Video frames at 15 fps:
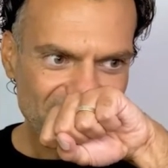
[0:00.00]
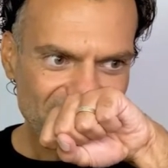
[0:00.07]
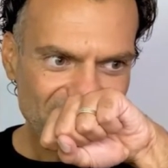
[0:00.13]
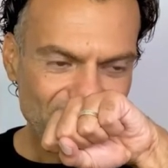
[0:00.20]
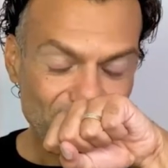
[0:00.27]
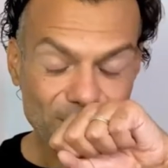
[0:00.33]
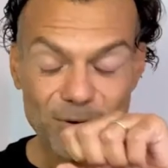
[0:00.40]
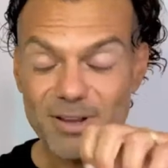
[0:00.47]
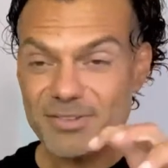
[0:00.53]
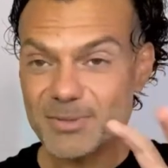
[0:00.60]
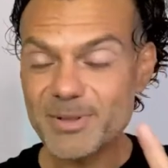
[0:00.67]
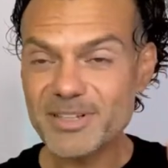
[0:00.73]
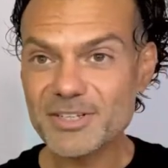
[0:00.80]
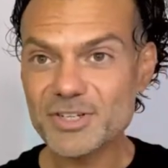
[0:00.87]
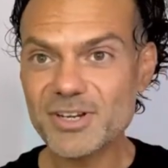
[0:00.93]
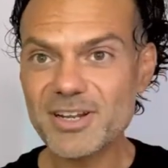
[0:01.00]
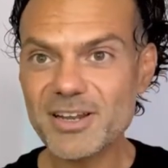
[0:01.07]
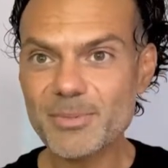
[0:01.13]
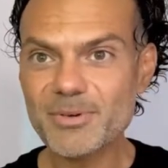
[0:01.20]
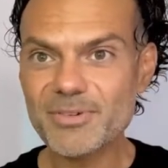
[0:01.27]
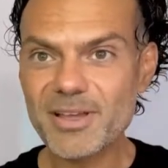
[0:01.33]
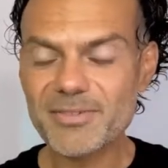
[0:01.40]
or I've smelt the Chanel
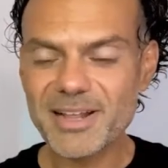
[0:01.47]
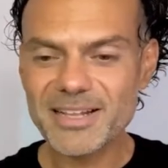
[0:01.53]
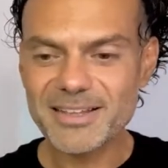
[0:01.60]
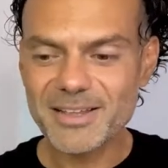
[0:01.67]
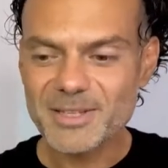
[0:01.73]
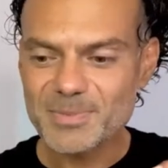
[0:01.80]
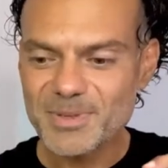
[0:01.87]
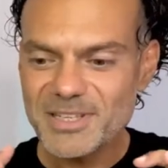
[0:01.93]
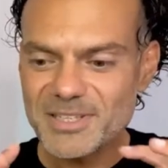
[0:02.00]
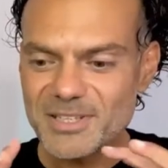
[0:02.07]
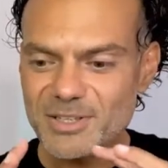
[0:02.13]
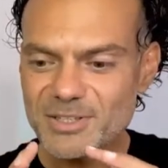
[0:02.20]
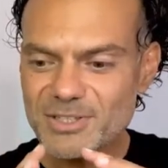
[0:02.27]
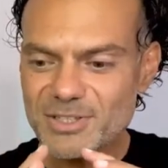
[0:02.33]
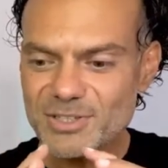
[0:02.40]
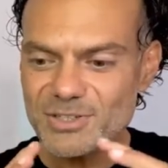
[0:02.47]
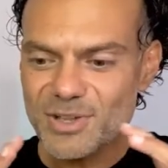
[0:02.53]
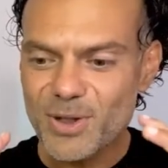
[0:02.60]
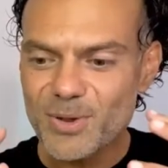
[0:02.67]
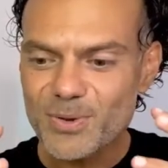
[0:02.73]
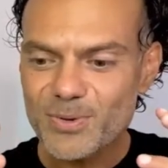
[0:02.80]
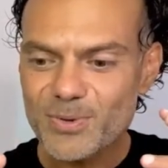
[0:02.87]
number five out. It's been
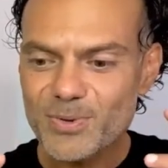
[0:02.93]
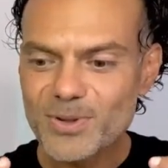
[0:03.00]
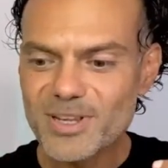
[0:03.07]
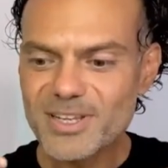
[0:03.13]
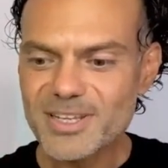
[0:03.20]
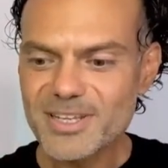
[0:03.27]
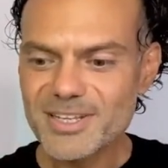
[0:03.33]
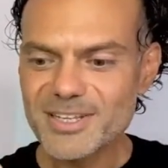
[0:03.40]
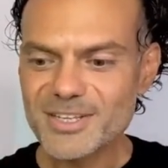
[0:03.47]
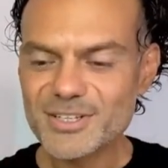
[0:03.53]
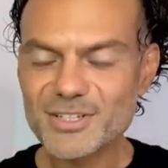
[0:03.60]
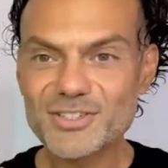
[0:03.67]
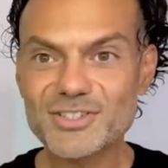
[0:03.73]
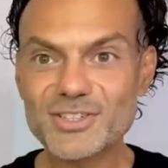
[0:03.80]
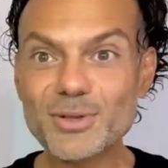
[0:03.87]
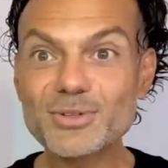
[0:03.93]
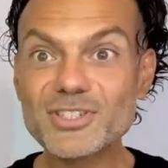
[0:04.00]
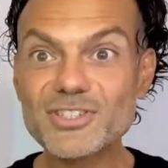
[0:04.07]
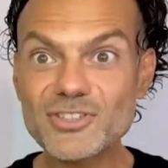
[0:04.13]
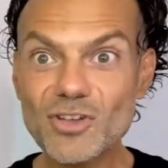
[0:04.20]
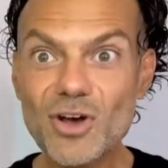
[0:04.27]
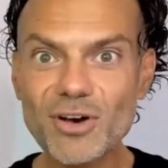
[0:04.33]
so, so
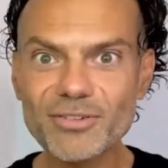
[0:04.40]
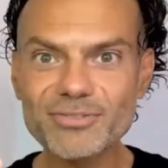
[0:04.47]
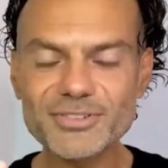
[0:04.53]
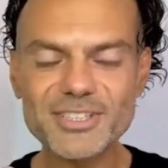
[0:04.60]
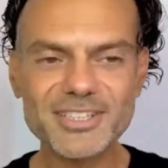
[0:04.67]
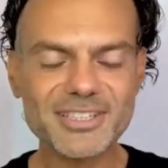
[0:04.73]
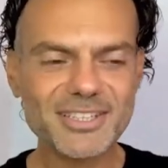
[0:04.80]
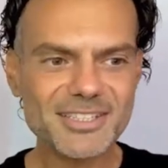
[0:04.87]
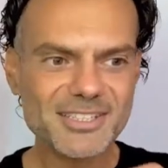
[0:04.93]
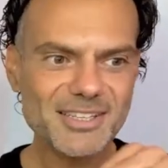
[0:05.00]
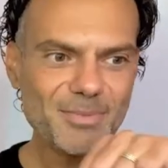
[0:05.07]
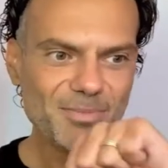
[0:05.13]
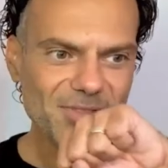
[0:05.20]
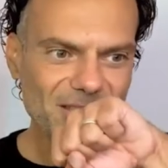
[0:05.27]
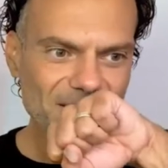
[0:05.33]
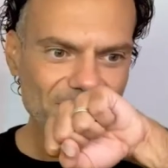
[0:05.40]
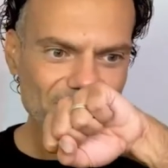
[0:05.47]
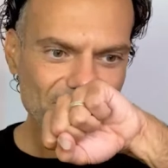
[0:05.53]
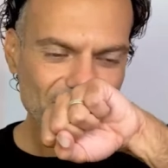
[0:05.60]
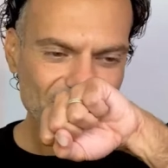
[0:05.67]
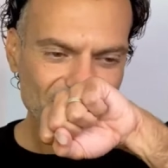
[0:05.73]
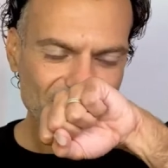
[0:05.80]
soft. There's something
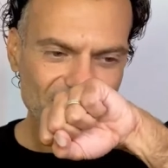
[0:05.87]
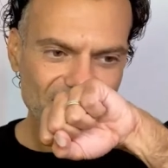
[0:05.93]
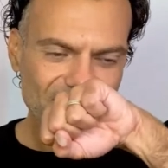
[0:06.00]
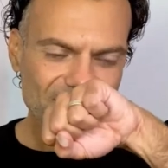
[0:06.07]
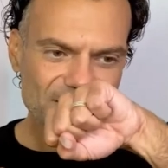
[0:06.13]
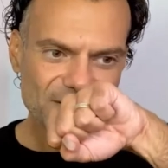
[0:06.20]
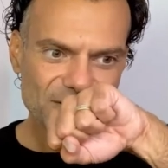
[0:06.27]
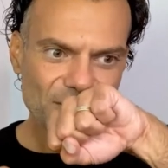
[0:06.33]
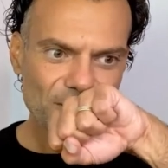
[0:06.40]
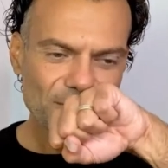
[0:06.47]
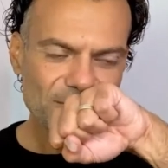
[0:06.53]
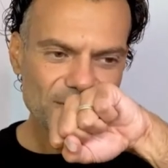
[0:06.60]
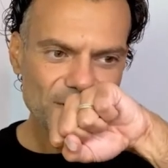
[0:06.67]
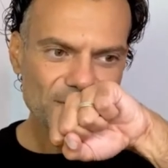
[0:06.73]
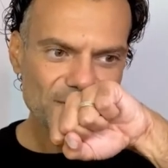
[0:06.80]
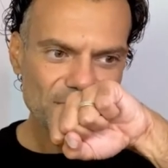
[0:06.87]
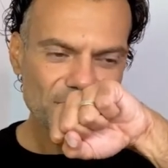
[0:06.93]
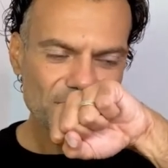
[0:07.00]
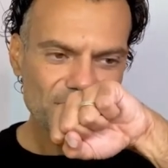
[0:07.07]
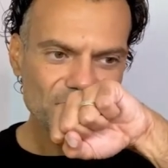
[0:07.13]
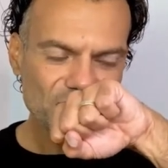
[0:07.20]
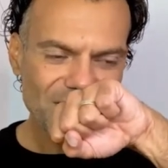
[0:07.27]
so, so, so
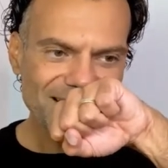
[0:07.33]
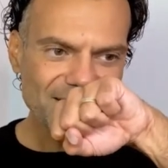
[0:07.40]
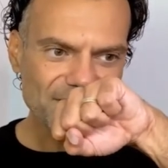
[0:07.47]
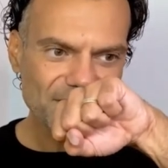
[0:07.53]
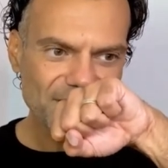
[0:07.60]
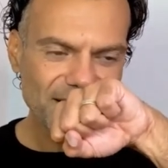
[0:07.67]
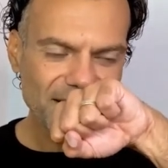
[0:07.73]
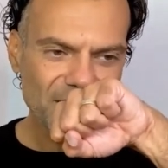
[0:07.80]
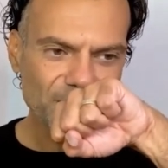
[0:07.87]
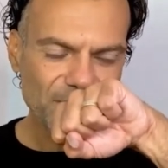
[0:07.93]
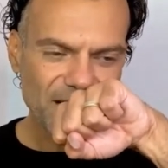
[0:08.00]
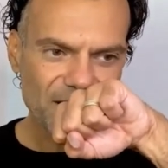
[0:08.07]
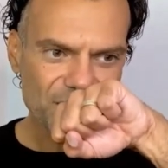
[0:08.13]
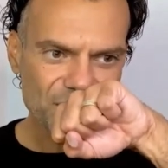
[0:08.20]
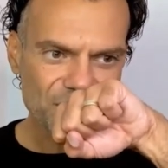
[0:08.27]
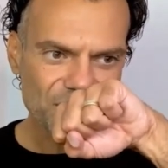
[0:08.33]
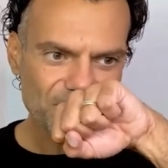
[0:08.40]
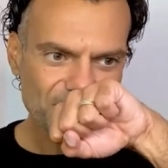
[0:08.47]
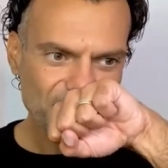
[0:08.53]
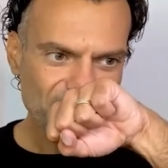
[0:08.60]
gentle and plush